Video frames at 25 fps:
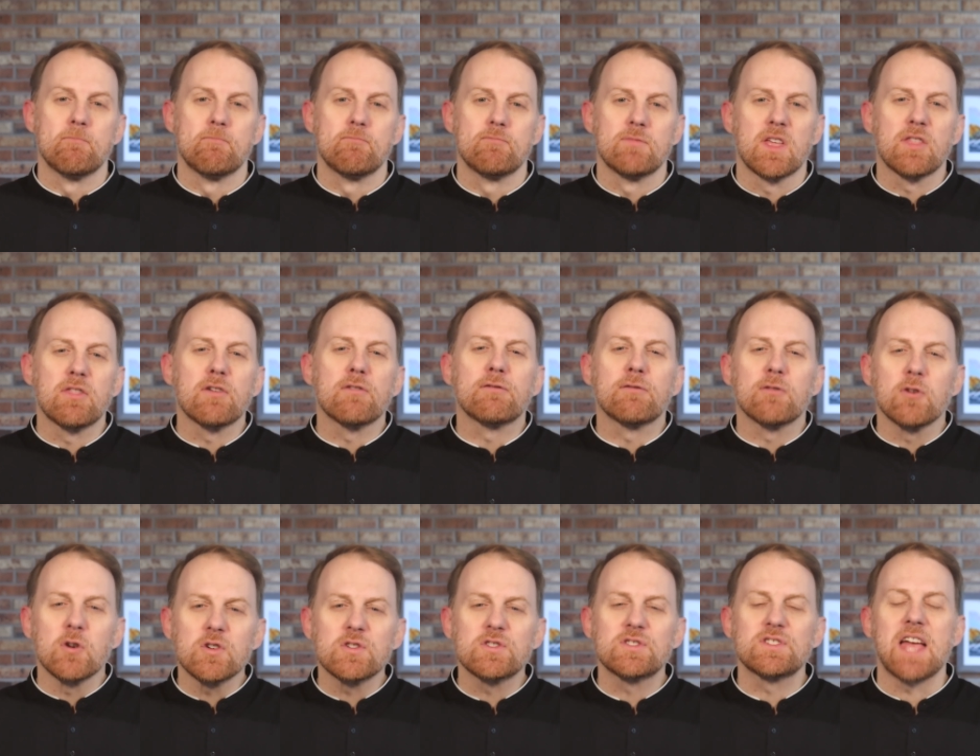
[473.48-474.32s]
that the
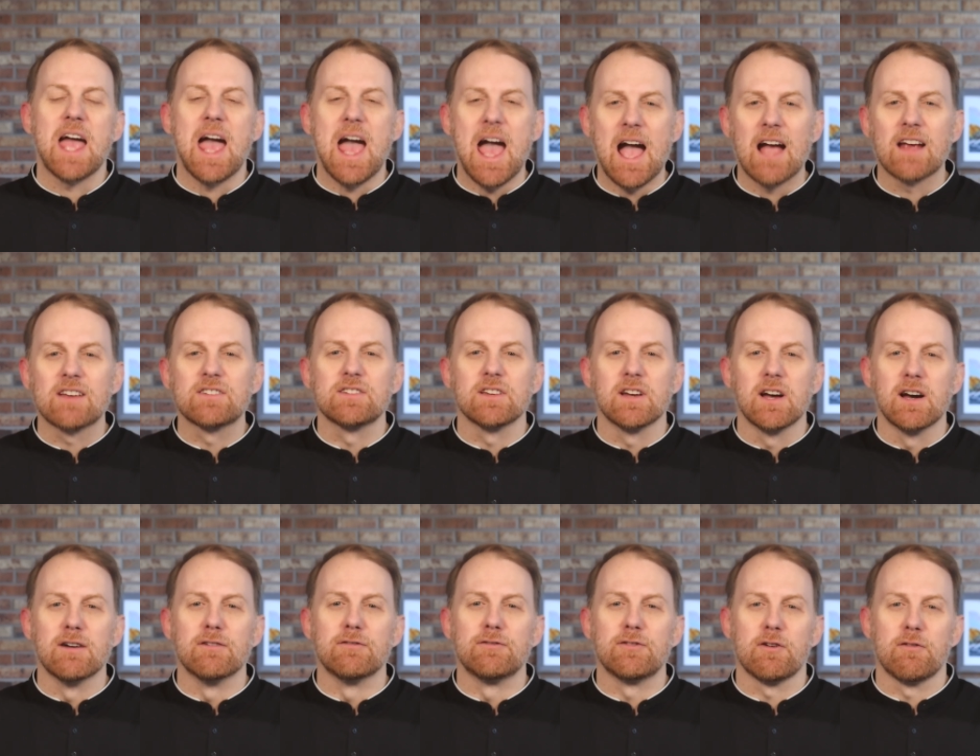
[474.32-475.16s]
first act
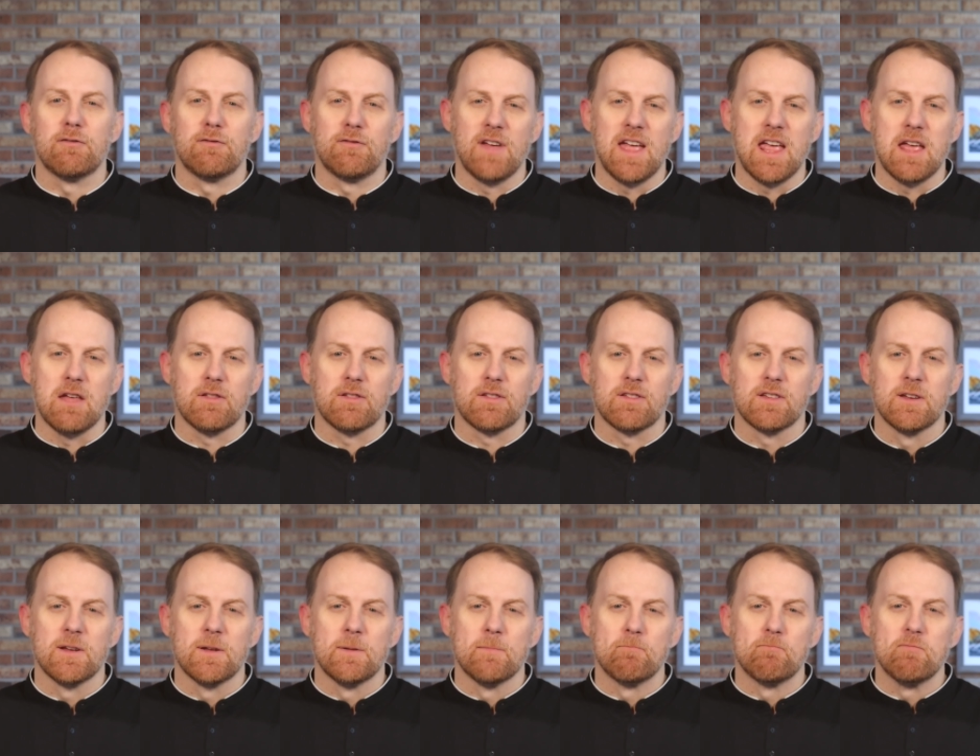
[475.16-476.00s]
of faith
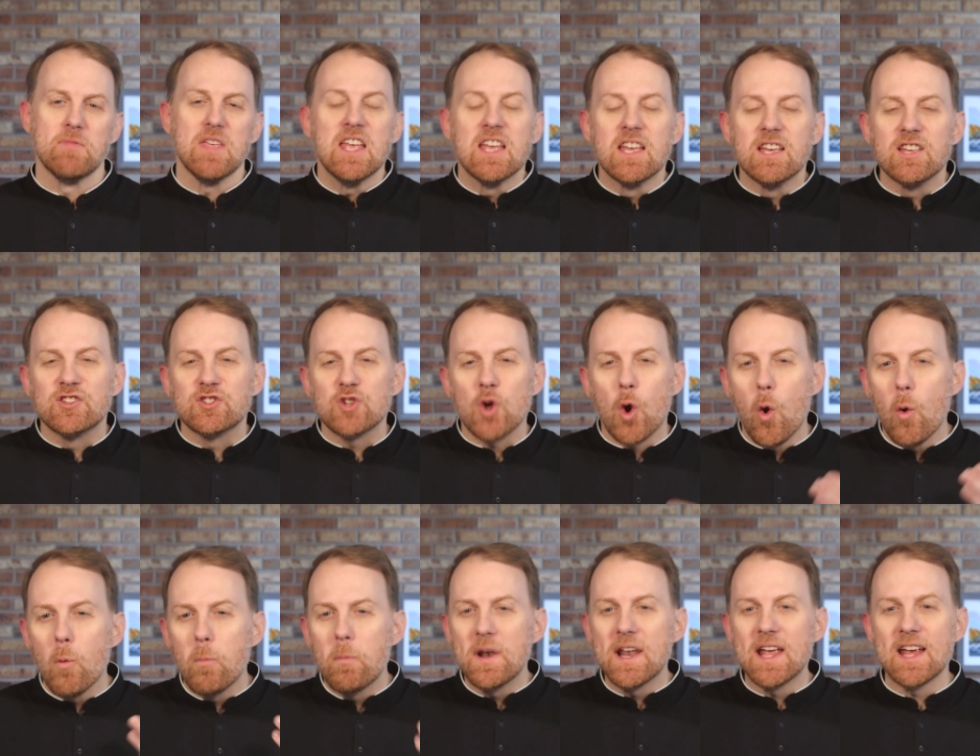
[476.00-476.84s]
is
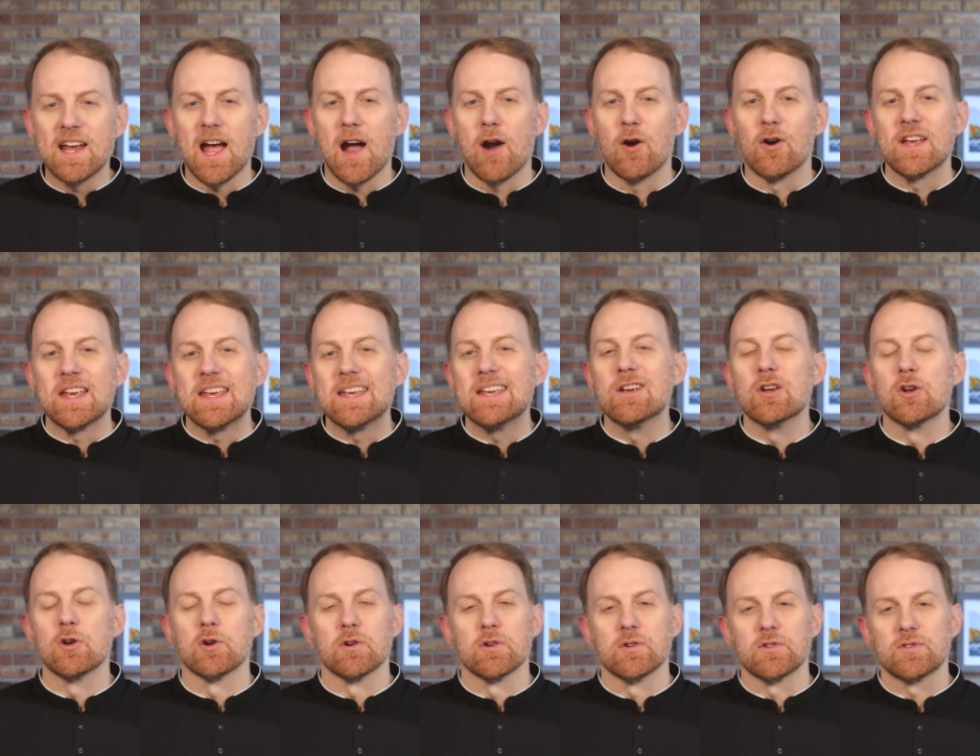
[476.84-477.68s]
opening our
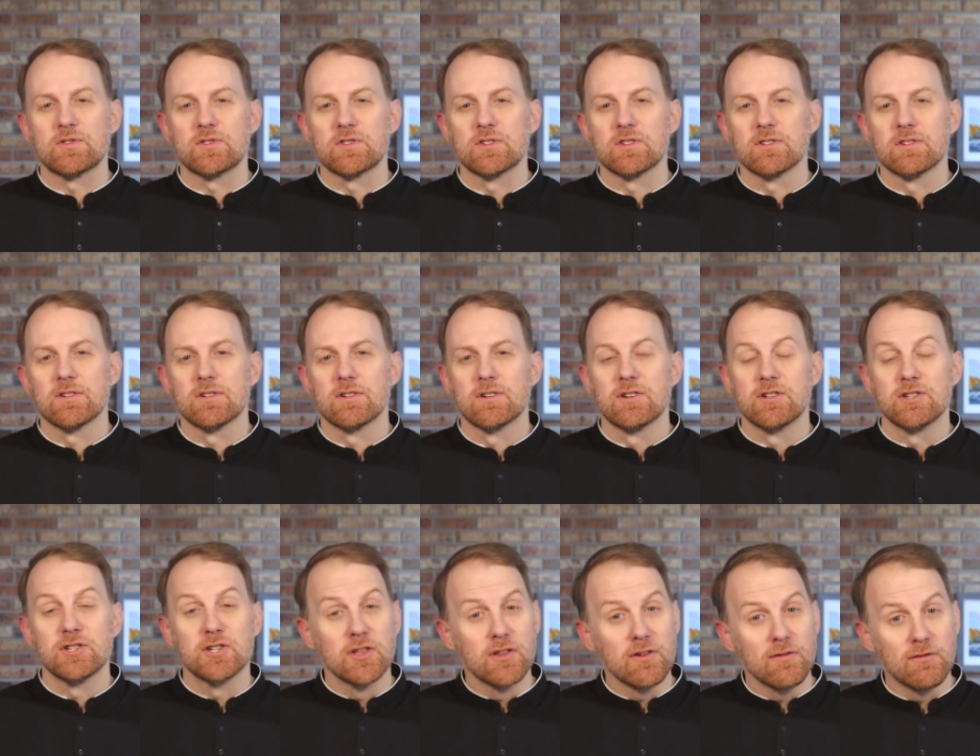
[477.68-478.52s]
ears
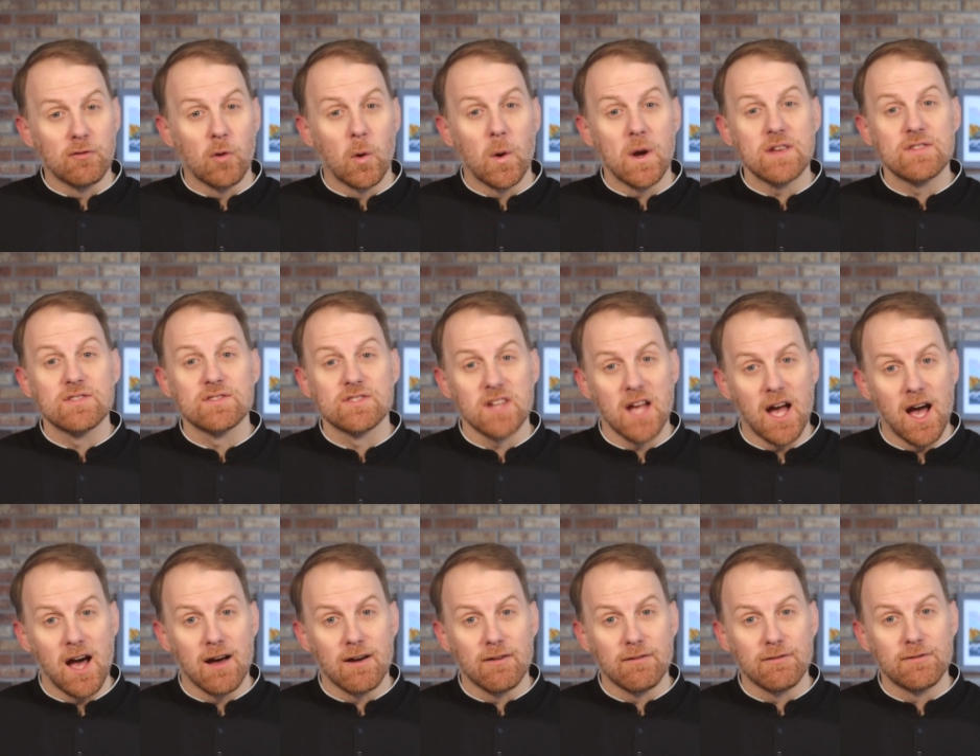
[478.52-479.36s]
to the voice
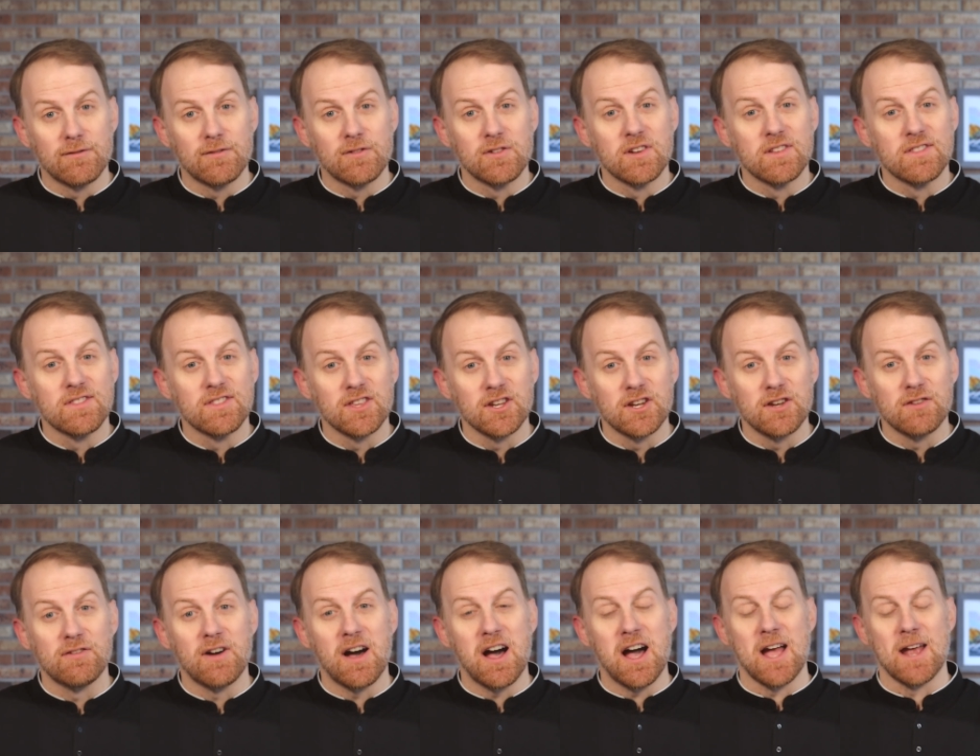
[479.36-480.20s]
of the
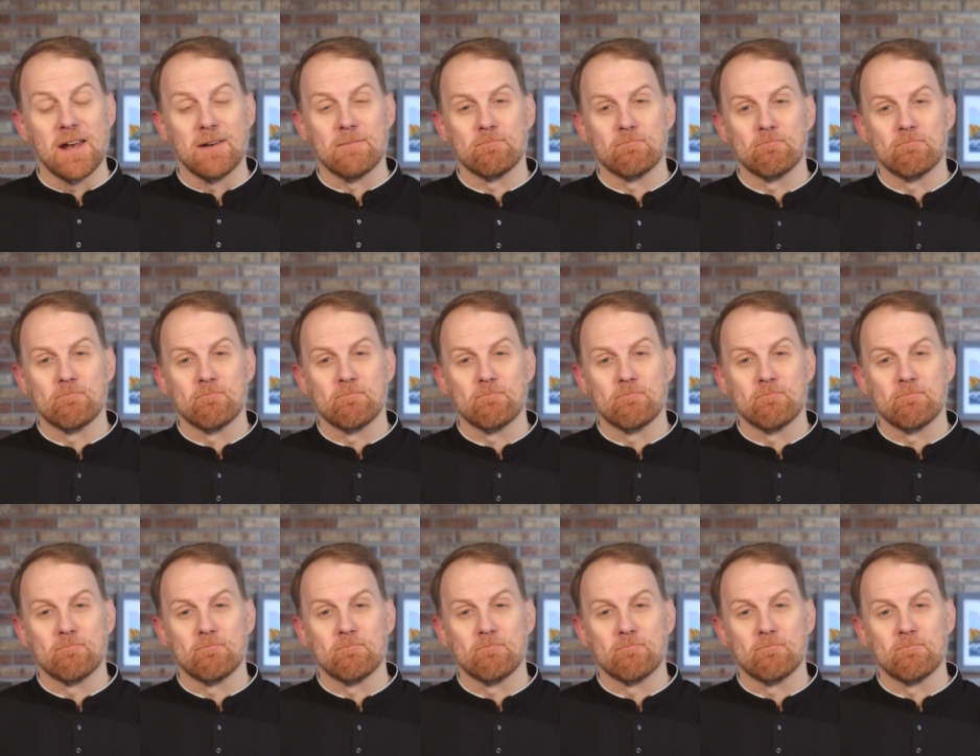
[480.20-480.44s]
divine.